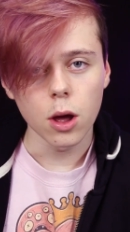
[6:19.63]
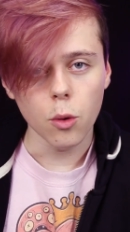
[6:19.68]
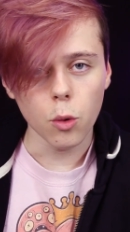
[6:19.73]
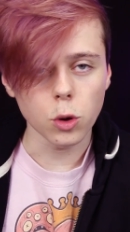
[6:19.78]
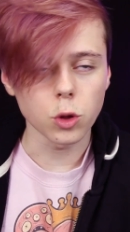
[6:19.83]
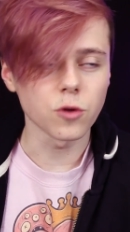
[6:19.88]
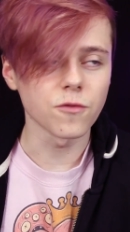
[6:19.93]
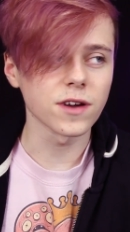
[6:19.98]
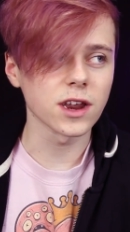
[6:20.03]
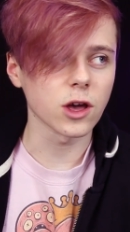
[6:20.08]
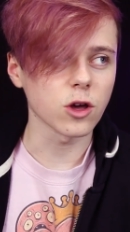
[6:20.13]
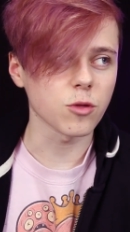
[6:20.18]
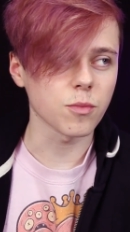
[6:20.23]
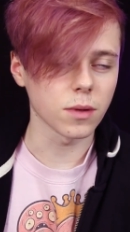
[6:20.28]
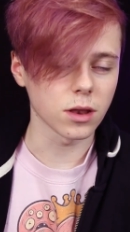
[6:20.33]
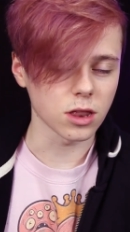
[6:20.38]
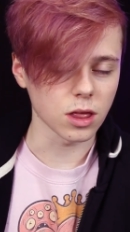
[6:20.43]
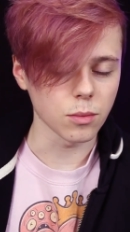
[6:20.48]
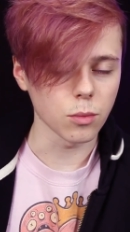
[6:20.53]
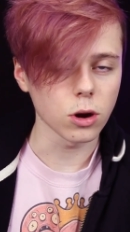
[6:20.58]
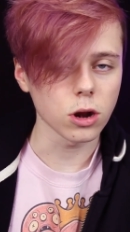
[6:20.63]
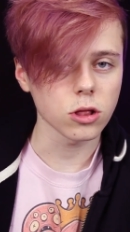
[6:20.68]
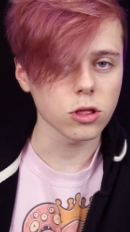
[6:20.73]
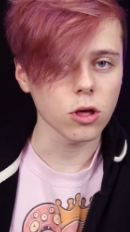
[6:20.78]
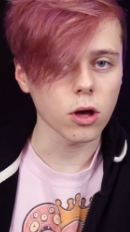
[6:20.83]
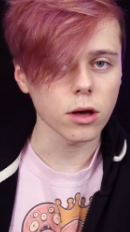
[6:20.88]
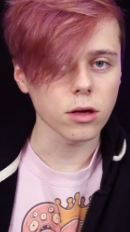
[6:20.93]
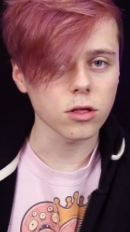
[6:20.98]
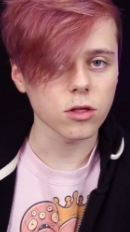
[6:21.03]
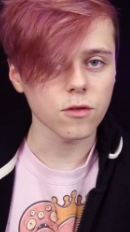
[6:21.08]
what your video has been
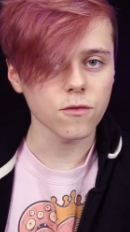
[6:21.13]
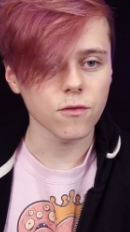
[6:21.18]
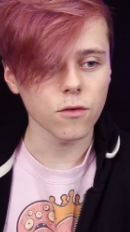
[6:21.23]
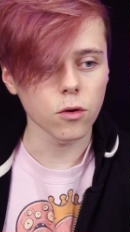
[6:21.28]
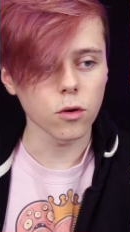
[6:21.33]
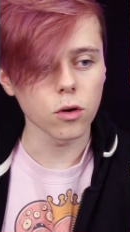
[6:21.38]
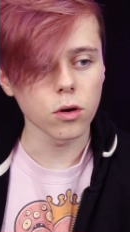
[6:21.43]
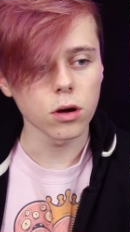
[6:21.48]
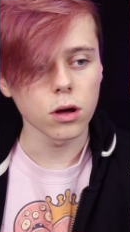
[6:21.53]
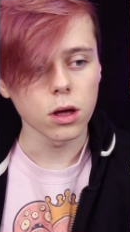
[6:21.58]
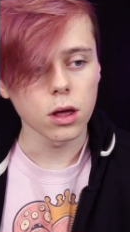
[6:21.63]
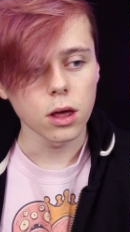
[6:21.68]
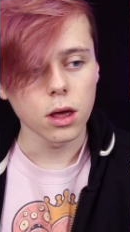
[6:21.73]
demonetized for